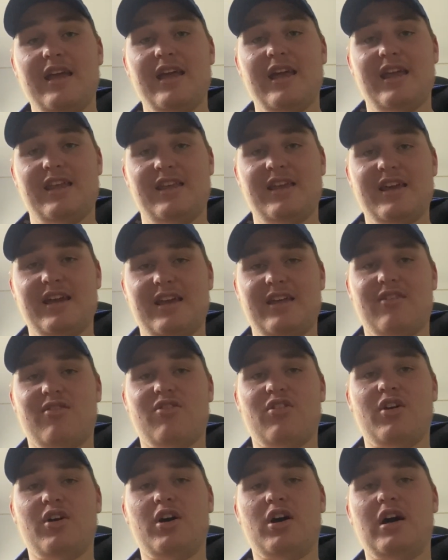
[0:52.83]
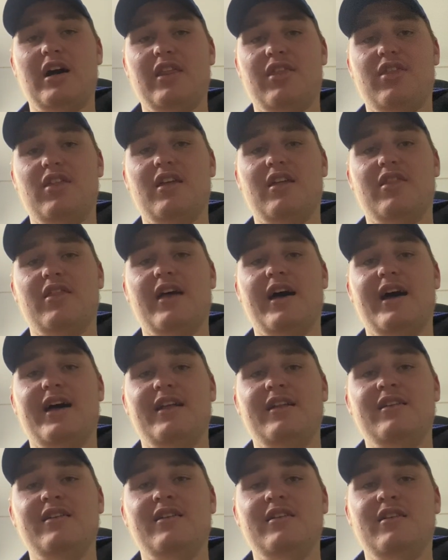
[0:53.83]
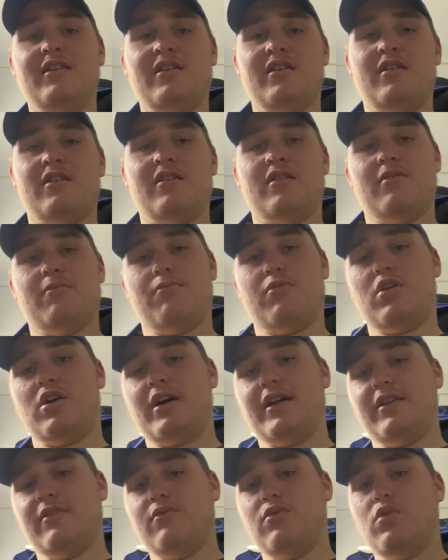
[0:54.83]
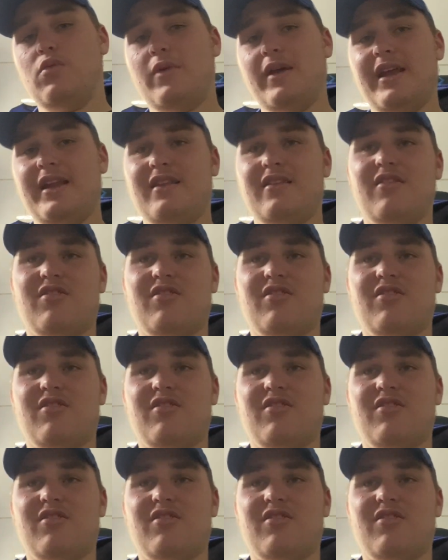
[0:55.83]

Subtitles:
Yeah, so I think that Brighton will win.